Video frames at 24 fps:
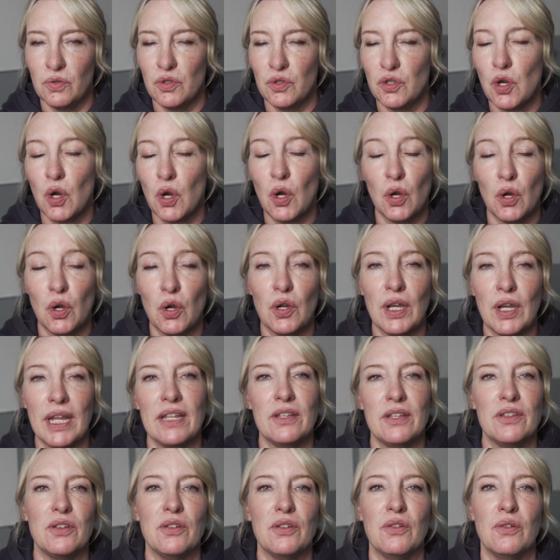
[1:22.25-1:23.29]
turn
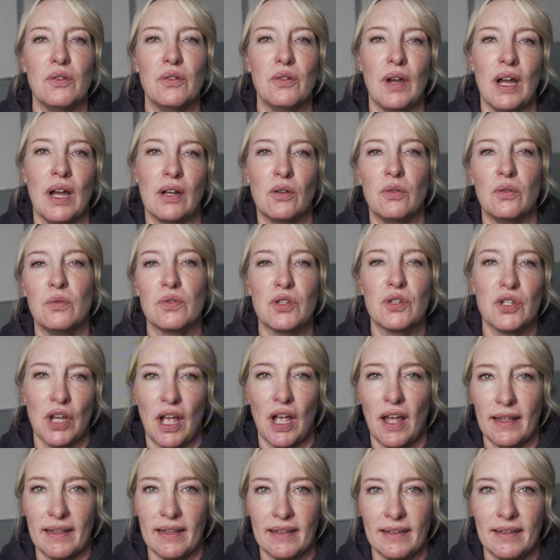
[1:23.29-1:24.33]
into a cool
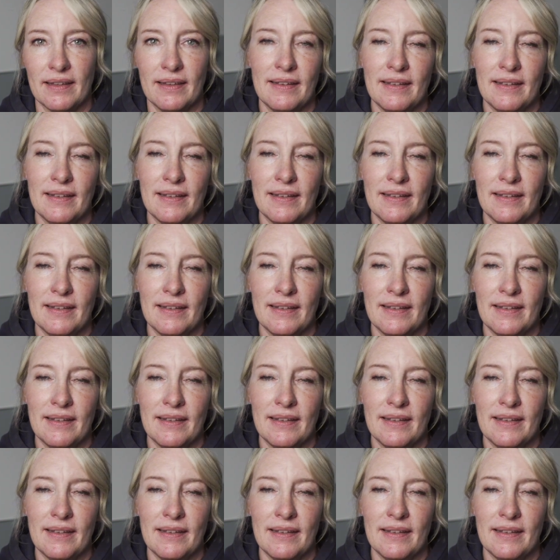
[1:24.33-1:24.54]
shot